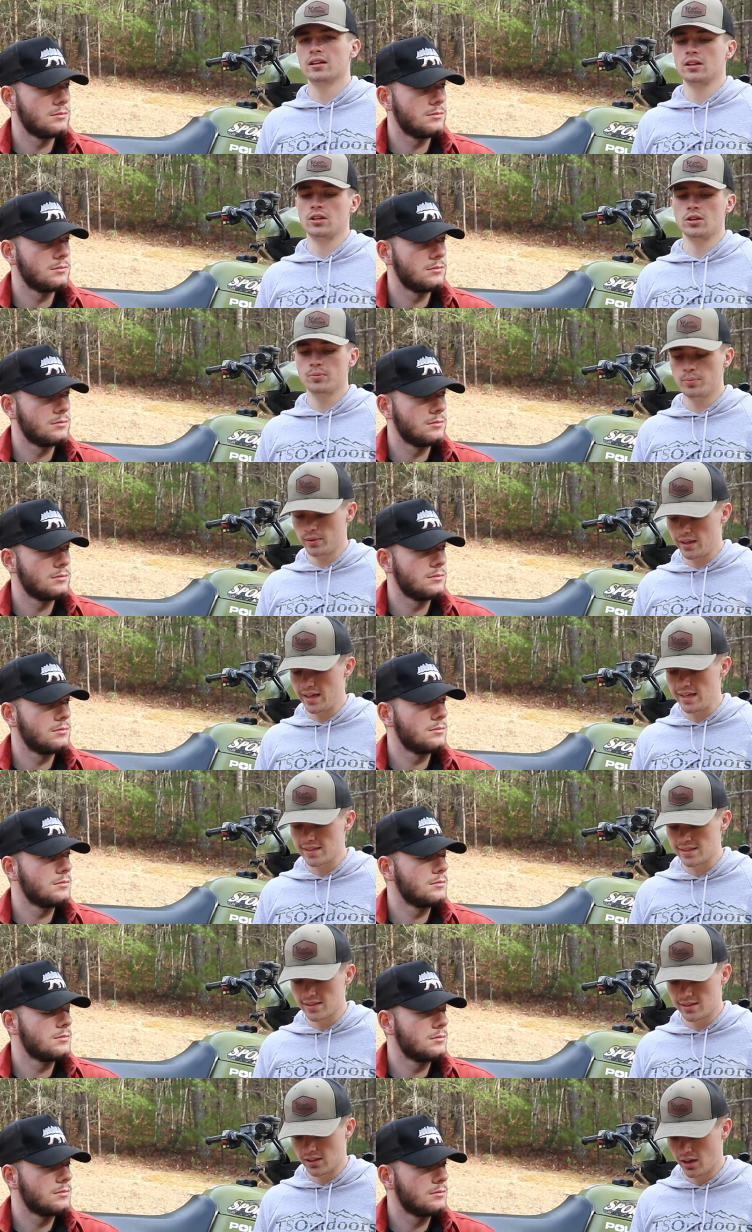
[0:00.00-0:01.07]
Speaker 1: a good
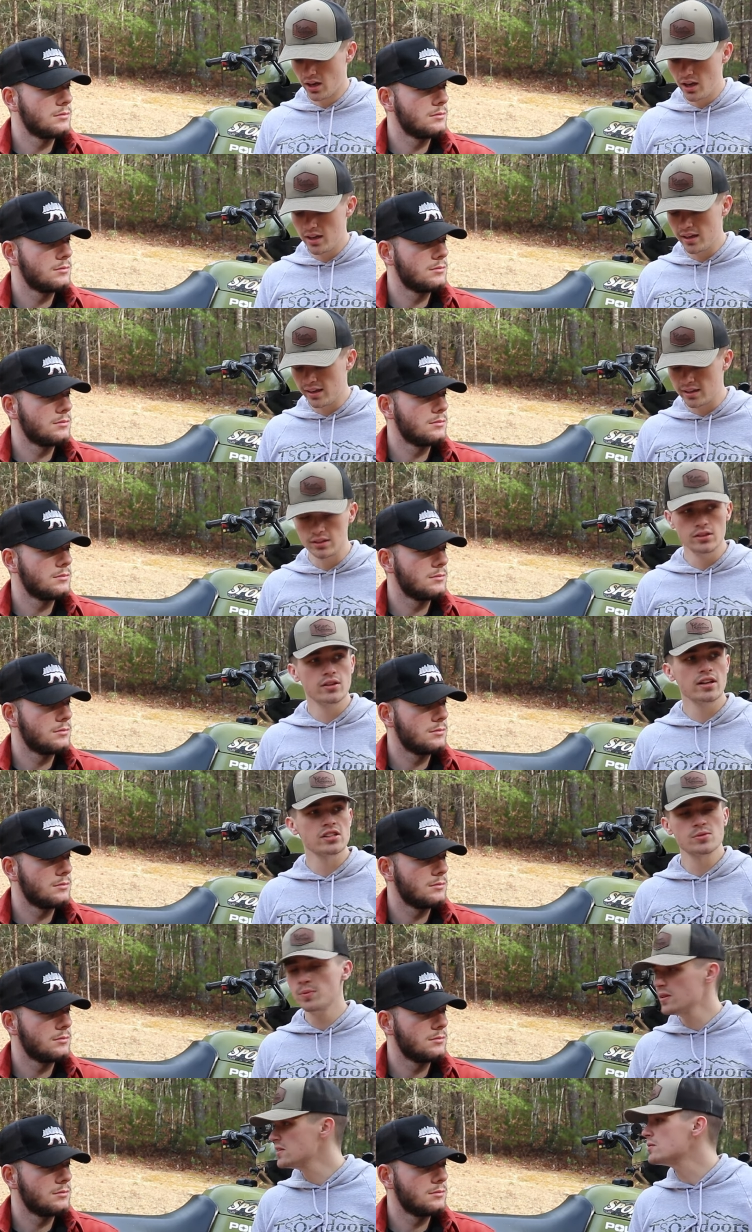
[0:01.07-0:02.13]
place to hunt, and you got to
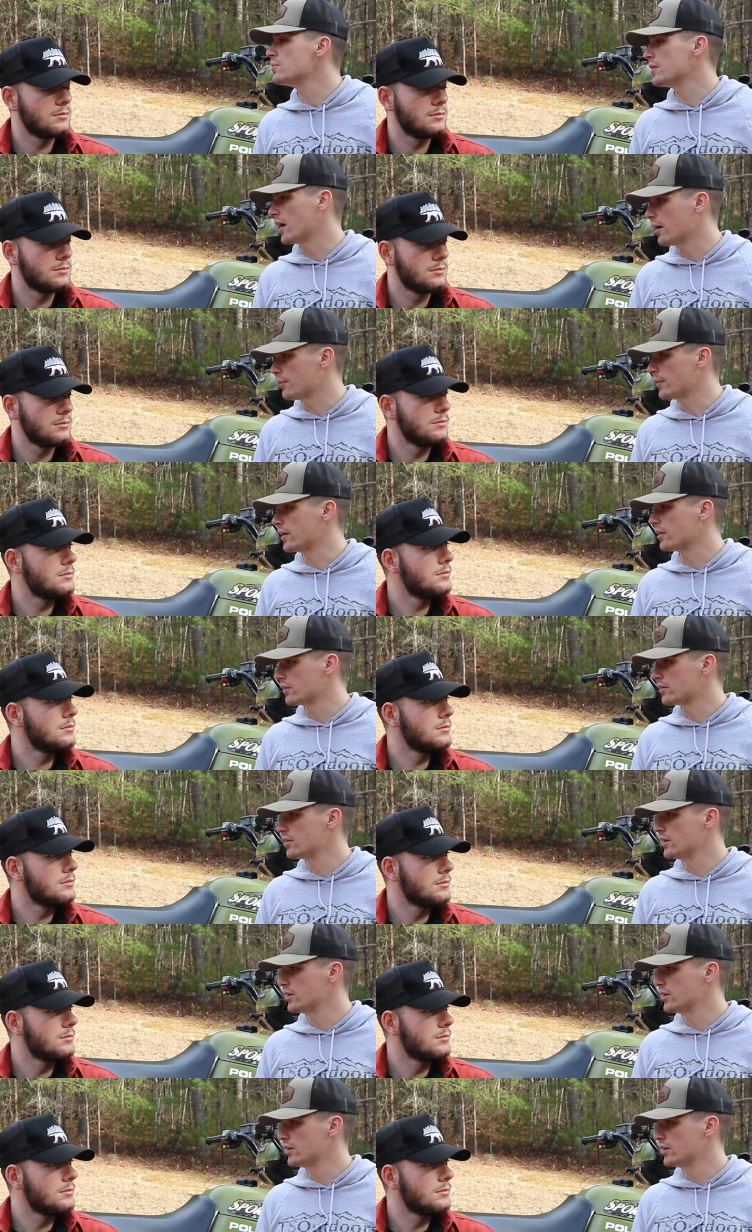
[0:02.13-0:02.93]
spend some time there.